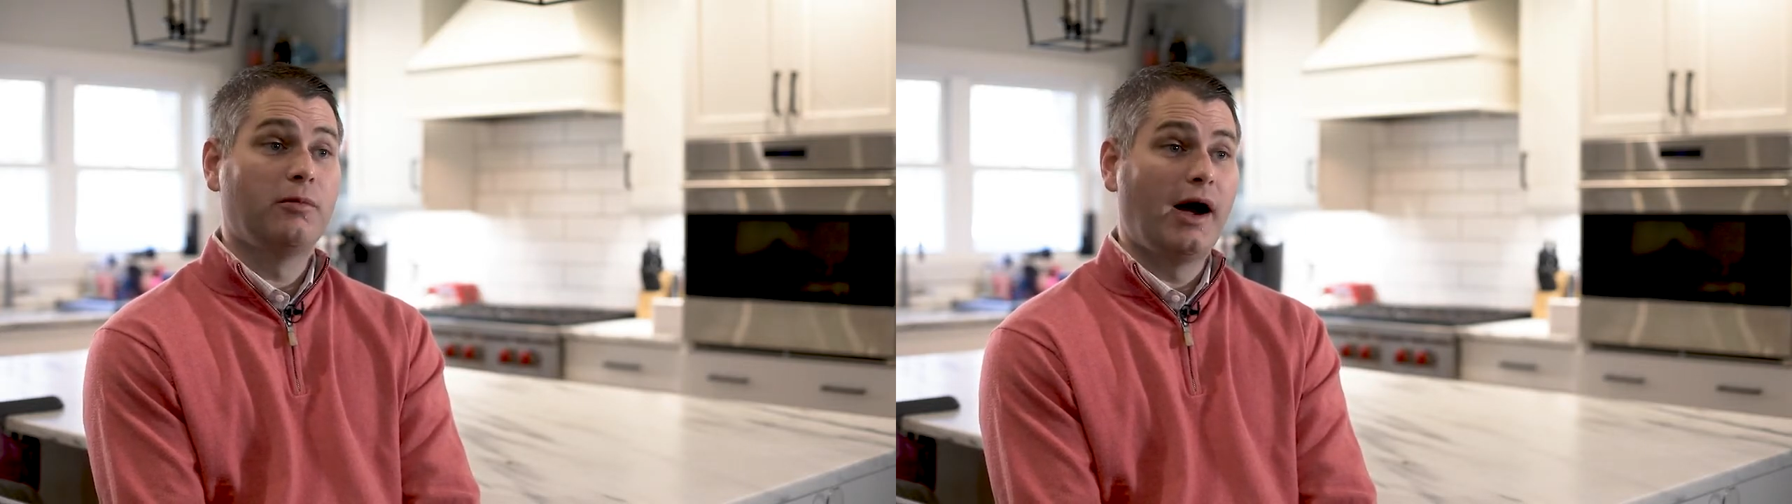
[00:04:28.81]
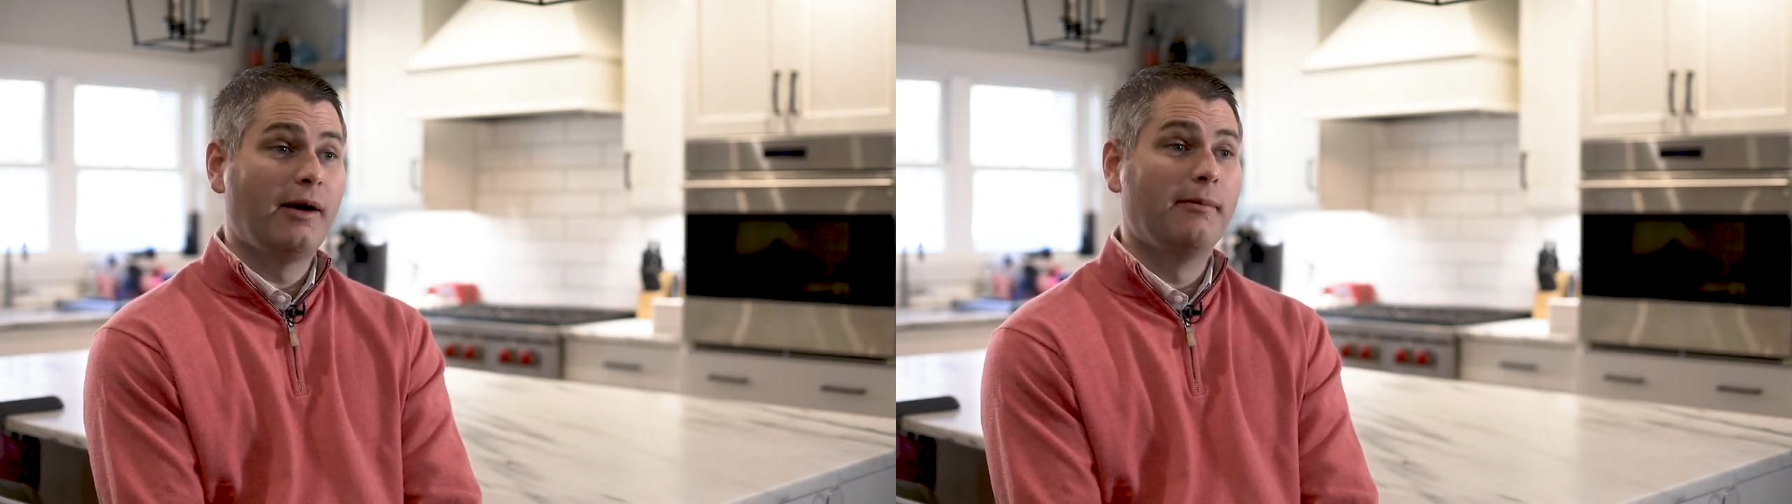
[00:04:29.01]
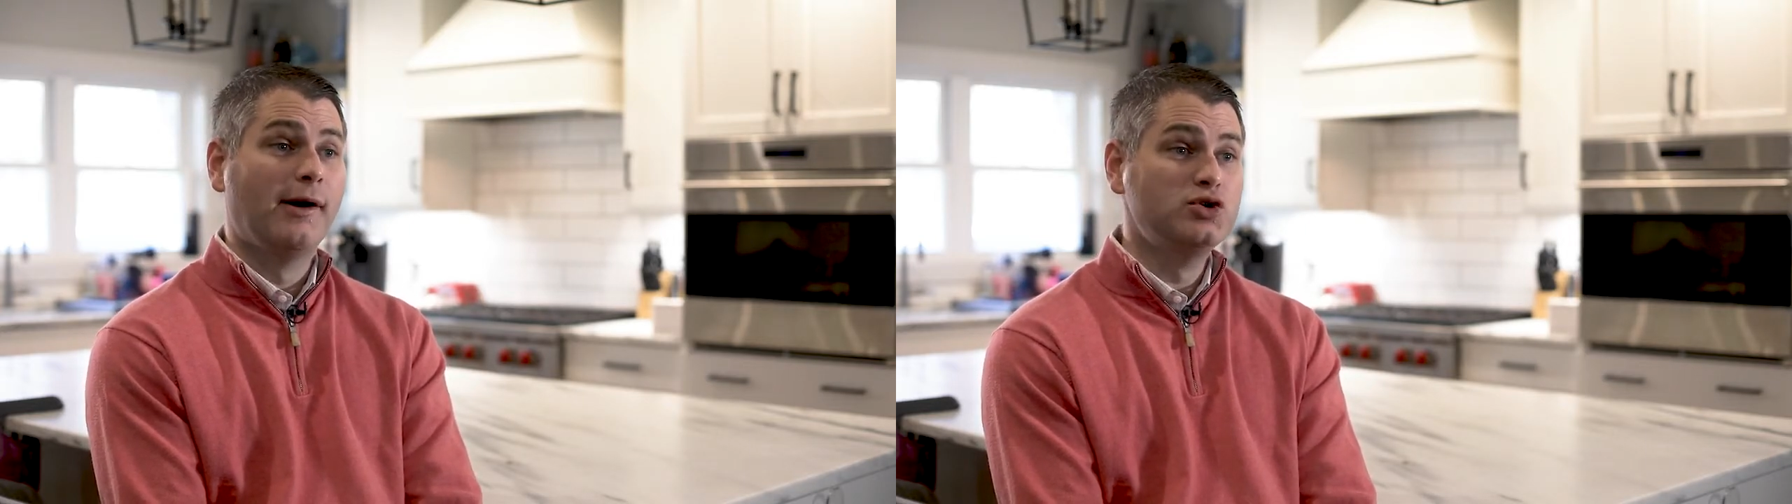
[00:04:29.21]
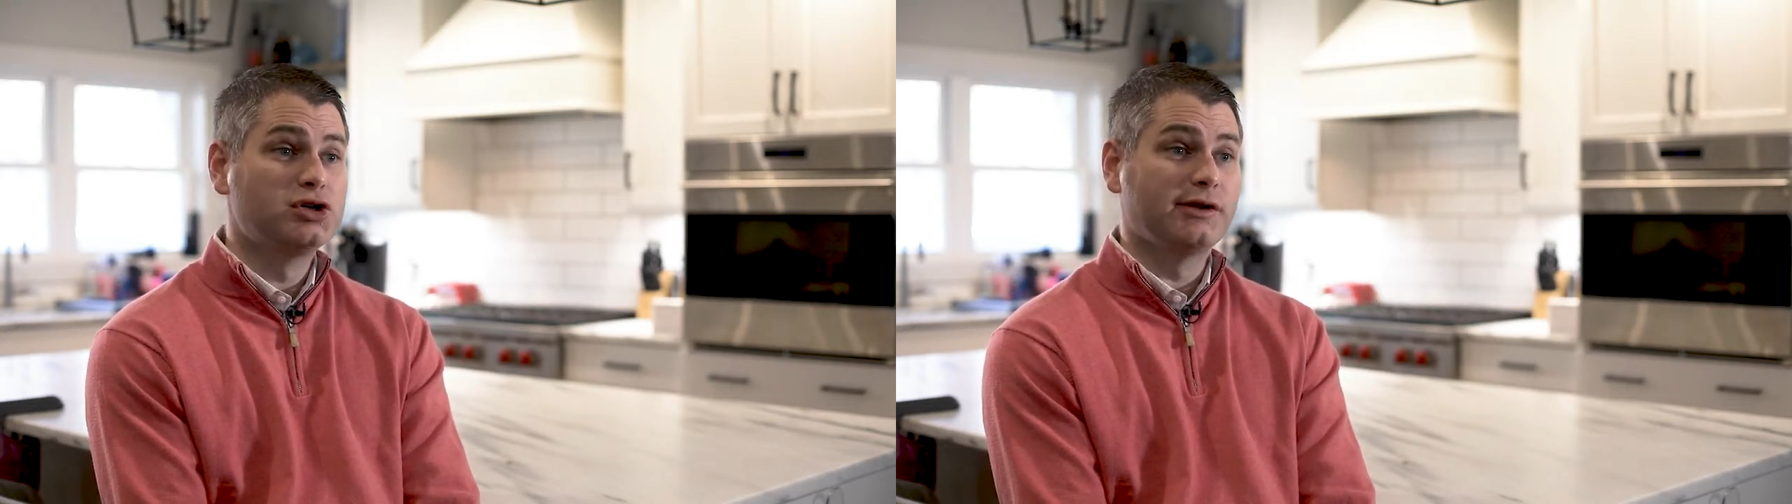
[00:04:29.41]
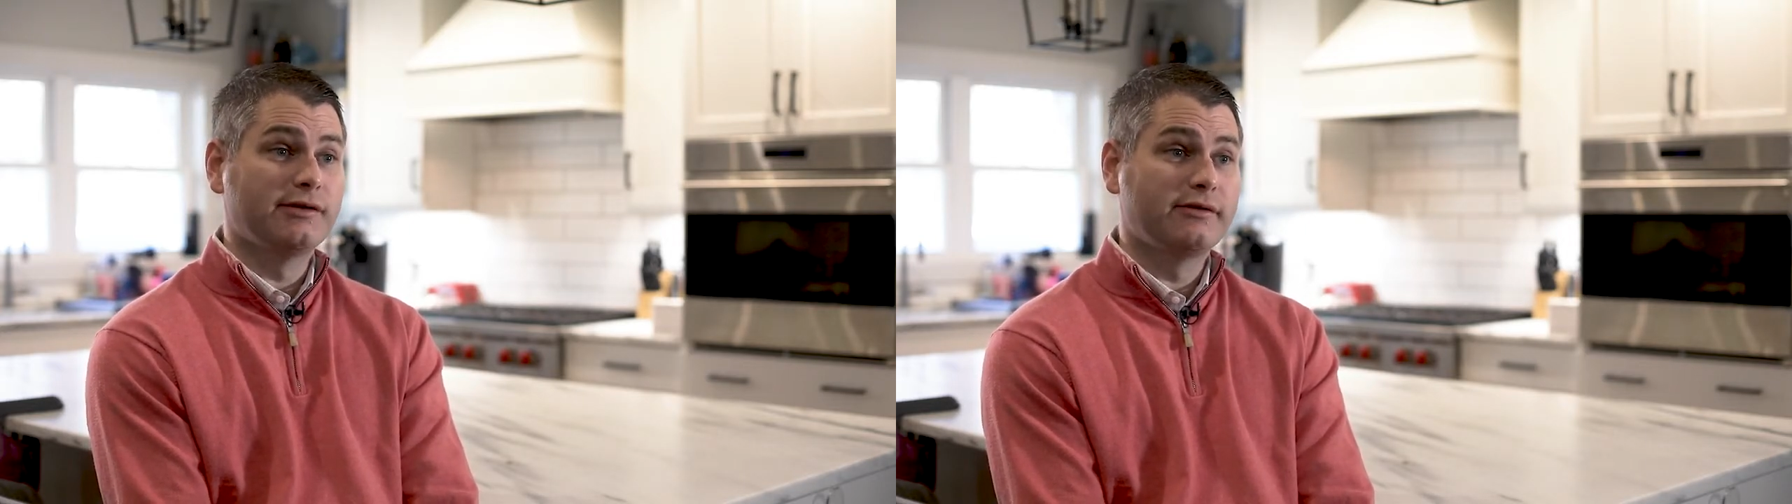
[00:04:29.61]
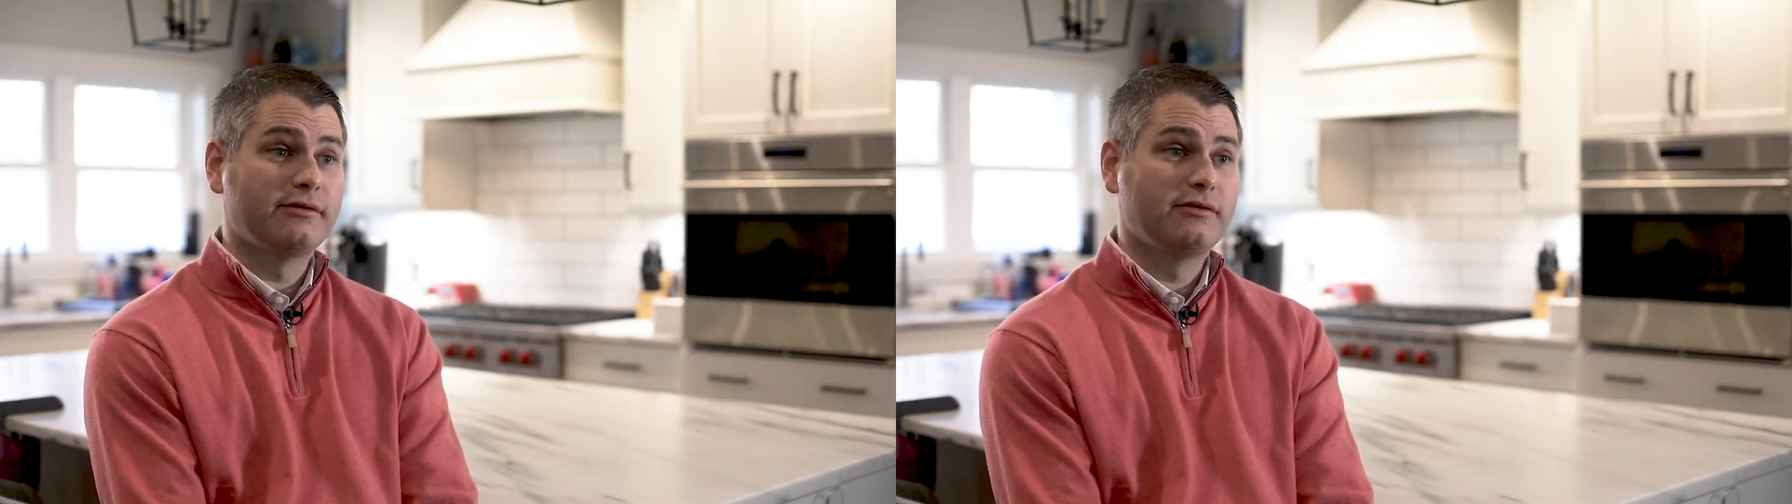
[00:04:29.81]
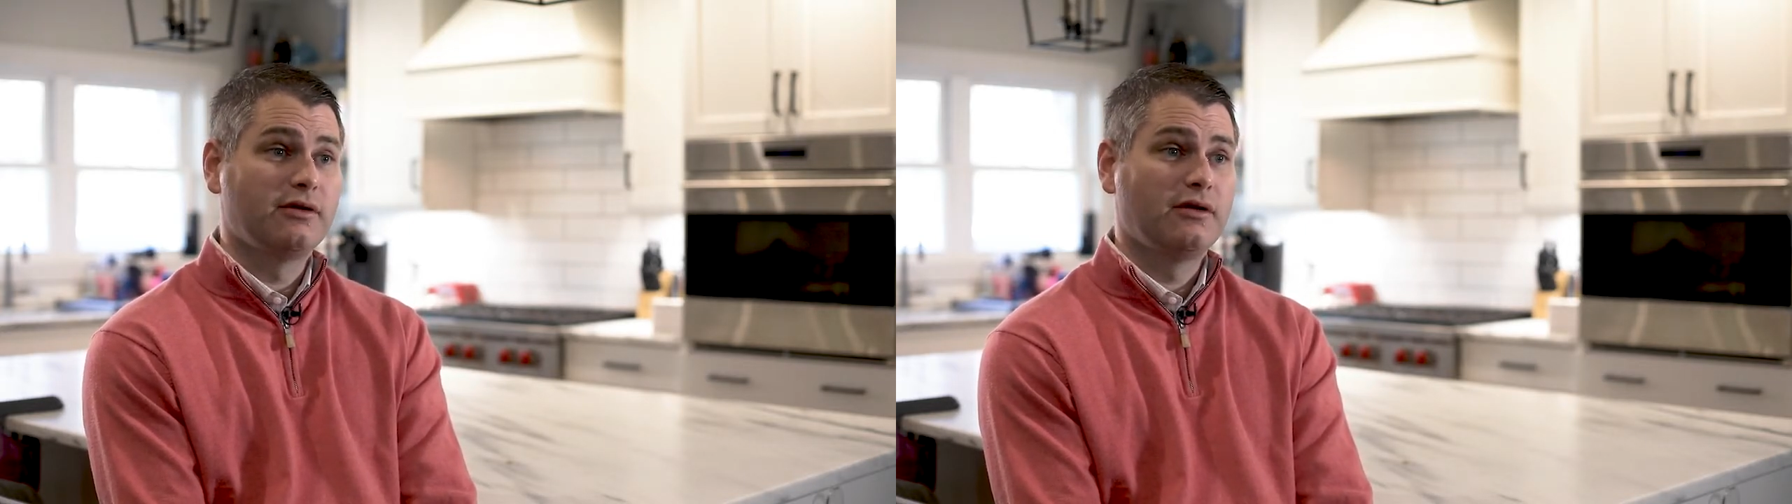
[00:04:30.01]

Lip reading: my emotions